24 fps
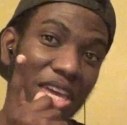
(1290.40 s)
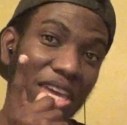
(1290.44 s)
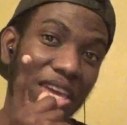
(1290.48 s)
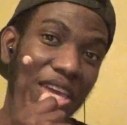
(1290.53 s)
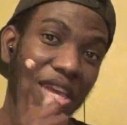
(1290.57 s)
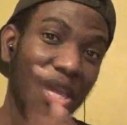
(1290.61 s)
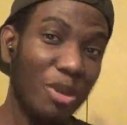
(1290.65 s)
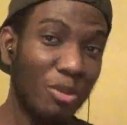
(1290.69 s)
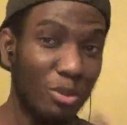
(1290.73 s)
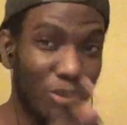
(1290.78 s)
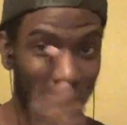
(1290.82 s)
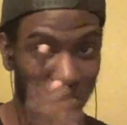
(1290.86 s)

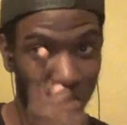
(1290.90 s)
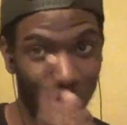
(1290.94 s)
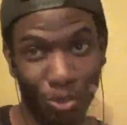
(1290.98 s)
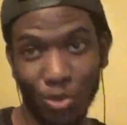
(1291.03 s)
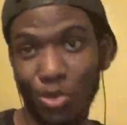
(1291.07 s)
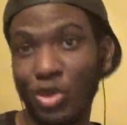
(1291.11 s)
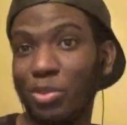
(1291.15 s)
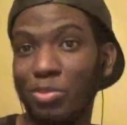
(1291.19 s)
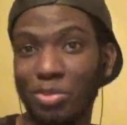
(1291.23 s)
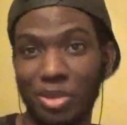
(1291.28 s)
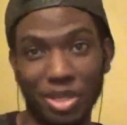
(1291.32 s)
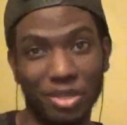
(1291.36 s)
He was
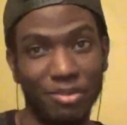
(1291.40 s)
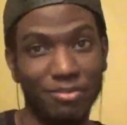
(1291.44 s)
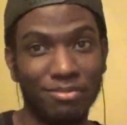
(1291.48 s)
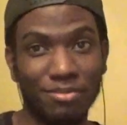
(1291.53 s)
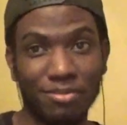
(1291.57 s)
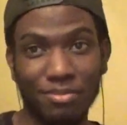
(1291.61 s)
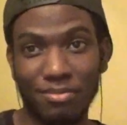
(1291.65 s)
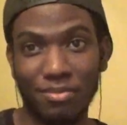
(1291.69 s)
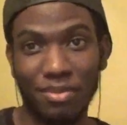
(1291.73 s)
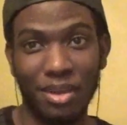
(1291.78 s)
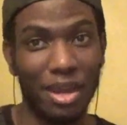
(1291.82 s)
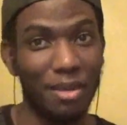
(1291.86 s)
creepy.
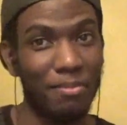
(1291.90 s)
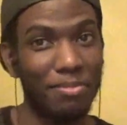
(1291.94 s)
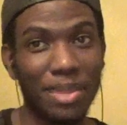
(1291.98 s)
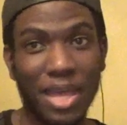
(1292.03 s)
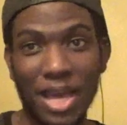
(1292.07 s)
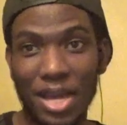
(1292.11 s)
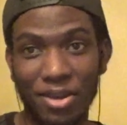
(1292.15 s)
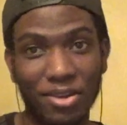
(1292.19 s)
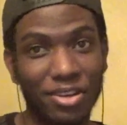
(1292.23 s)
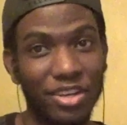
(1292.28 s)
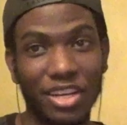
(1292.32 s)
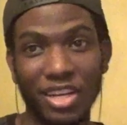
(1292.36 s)
I'm
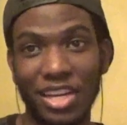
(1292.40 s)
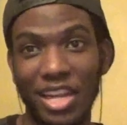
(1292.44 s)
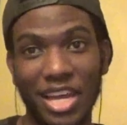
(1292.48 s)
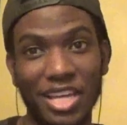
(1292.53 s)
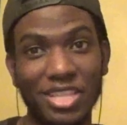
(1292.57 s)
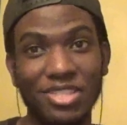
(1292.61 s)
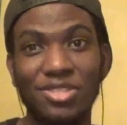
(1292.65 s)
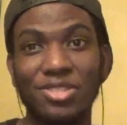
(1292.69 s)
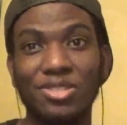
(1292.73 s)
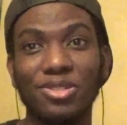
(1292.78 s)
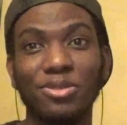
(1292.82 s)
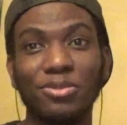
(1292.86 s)
not gonna lie
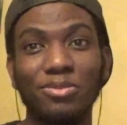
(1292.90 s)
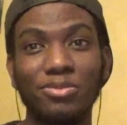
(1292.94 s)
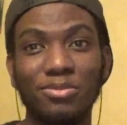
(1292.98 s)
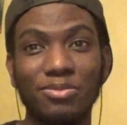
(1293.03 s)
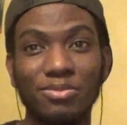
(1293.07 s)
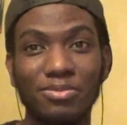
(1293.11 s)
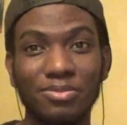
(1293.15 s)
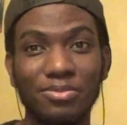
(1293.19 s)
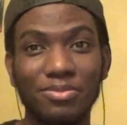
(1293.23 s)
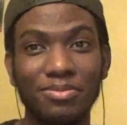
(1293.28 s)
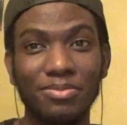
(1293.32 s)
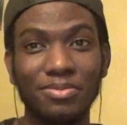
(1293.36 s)
to you.
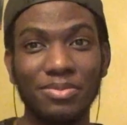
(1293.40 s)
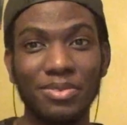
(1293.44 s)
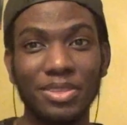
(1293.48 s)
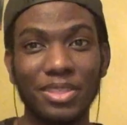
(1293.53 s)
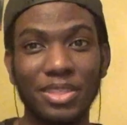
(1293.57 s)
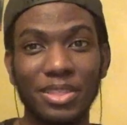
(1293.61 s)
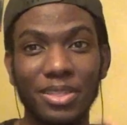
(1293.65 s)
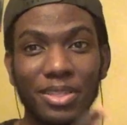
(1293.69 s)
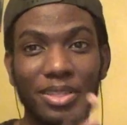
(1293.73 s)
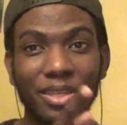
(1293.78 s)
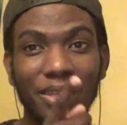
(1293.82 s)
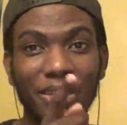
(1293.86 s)

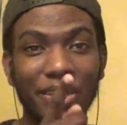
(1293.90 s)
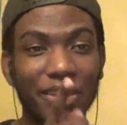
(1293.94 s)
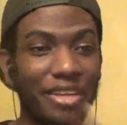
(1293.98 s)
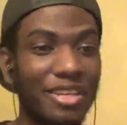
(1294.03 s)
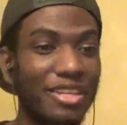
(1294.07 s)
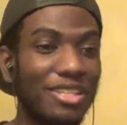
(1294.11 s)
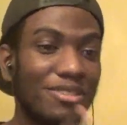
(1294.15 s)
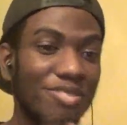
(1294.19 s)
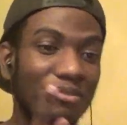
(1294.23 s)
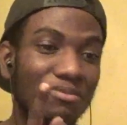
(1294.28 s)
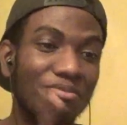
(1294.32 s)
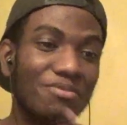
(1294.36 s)

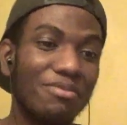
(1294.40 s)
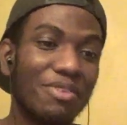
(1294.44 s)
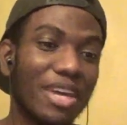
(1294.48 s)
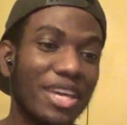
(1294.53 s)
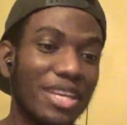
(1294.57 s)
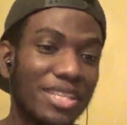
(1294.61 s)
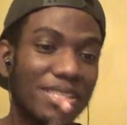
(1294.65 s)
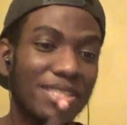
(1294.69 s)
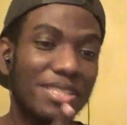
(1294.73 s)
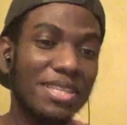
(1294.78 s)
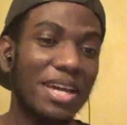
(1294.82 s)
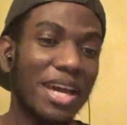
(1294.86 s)
His
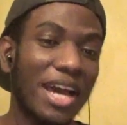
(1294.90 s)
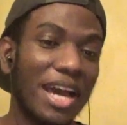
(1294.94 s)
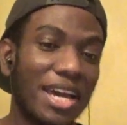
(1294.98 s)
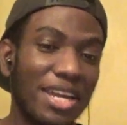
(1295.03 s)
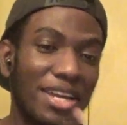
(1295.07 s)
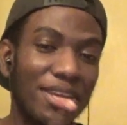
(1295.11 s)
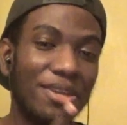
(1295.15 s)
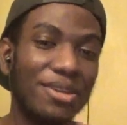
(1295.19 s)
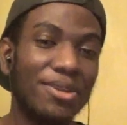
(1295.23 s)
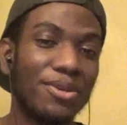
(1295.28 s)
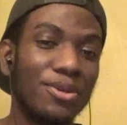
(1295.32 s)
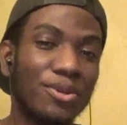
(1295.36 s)
face
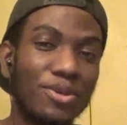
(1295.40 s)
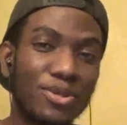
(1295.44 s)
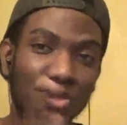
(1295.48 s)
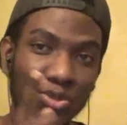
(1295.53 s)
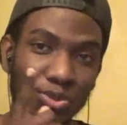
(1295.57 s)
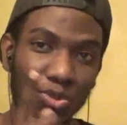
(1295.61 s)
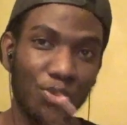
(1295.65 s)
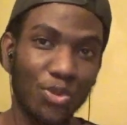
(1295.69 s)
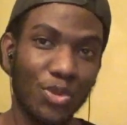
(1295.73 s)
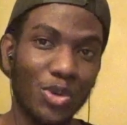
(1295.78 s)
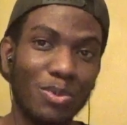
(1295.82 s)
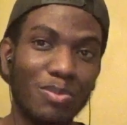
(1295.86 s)
kinda looks
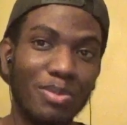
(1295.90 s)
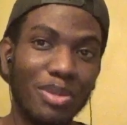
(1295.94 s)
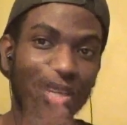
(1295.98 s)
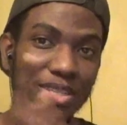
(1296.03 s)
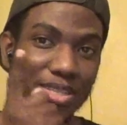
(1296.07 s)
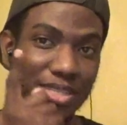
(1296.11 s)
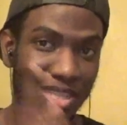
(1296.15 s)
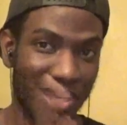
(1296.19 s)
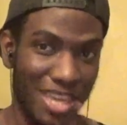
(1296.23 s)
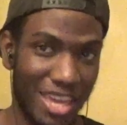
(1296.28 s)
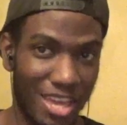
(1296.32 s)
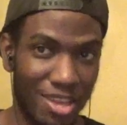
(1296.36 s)
creepy
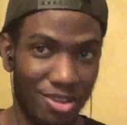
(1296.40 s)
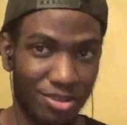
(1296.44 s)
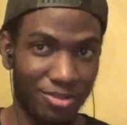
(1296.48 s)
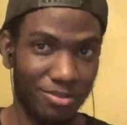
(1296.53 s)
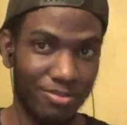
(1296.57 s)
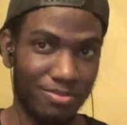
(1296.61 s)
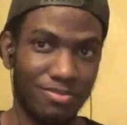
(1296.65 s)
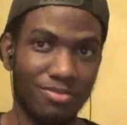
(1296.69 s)
as hell.